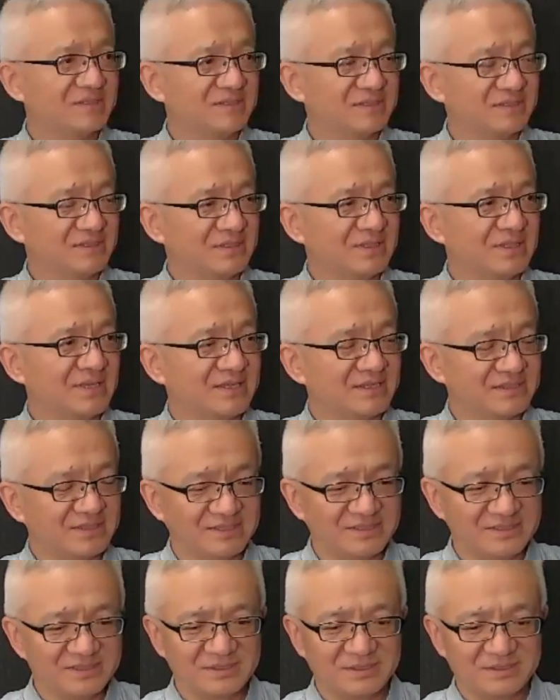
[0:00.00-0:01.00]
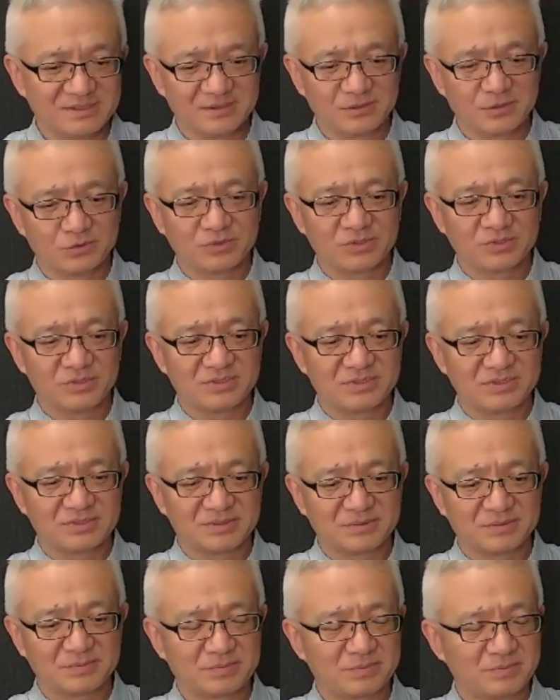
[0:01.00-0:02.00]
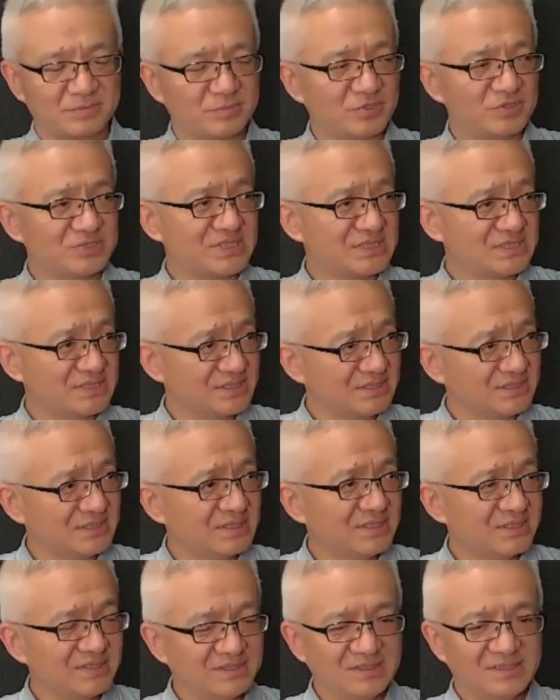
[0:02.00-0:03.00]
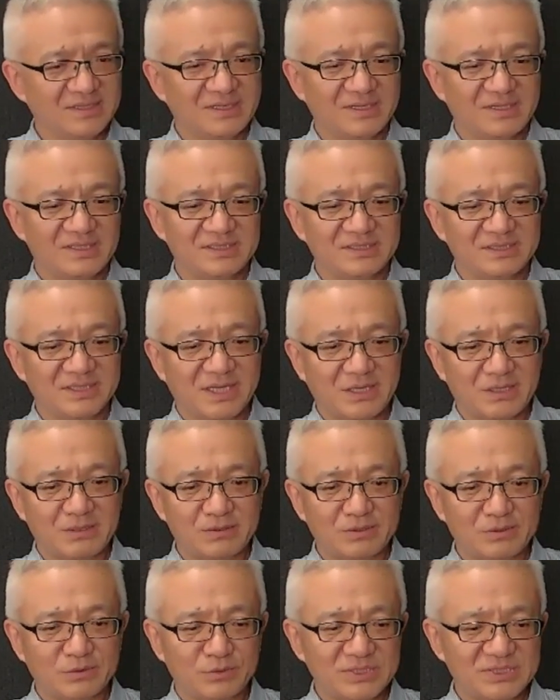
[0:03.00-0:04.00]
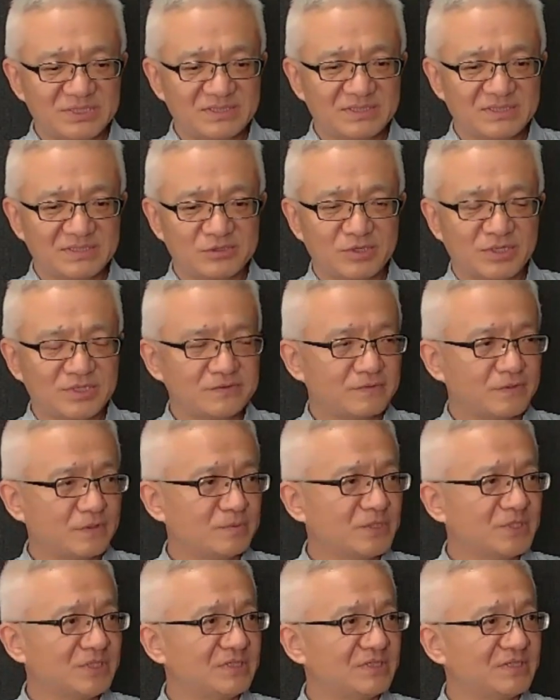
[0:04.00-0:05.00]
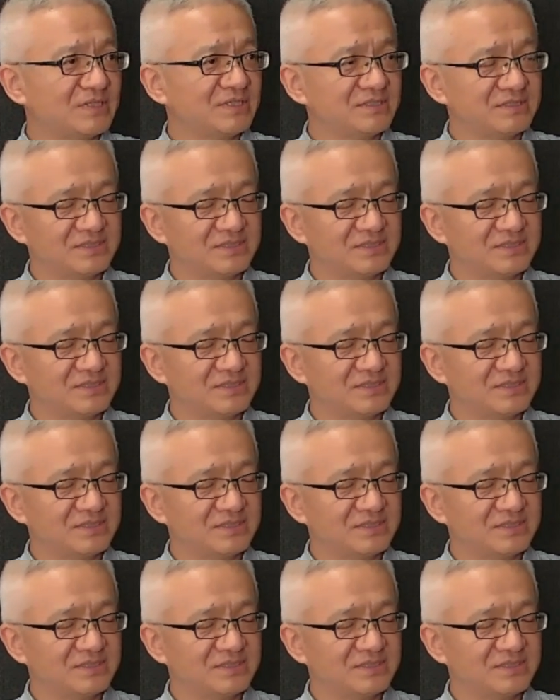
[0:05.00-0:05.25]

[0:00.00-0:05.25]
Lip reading: do the processing. And now with the transformer, it's